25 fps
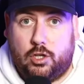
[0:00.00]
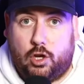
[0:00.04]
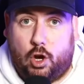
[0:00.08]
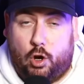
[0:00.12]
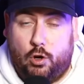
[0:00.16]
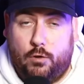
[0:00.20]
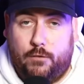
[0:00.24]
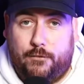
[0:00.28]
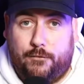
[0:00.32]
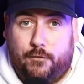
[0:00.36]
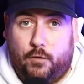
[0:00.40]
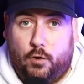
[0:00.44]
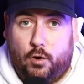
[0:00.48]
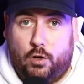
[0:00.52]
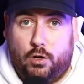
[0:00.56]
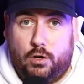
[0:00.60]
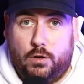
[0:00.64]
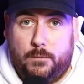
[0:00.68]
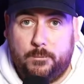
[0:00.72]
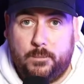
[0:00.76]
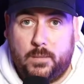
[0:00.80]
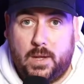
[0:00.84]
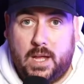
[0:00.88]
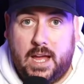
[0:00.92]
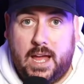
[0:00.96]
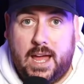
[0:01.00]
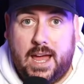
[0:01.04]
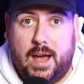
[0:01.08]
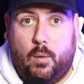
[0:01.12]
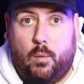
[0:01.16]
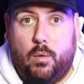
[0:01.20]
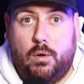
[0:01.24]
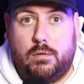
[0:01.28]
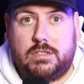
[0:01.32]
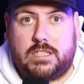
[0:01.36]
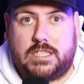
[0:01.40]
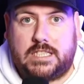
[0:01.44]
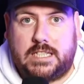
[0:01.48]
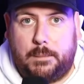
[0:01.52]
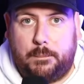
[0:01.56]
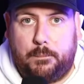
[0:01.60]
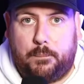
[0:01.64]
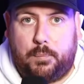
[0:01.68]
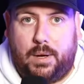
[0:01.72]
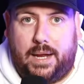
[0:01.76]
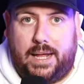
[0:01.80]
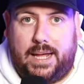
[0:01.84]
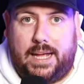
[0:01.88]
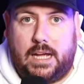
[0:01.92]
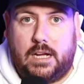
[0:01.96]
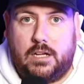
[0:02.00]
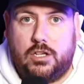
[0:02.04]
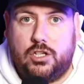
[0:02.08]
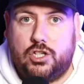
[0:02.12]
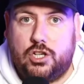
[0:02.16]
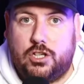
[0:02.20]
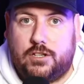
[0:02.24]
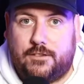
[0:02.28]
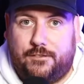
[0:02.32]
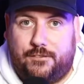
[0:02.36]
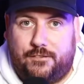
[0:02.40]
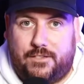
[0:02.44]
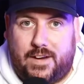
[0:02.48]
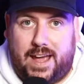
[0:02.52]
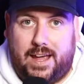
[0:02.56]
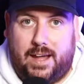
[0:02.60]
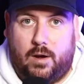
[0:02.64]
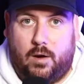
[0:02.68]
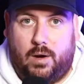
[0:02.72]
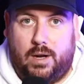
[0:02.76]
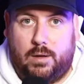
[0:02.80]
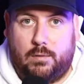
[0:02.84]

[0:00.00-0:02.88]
go for will simply just fail.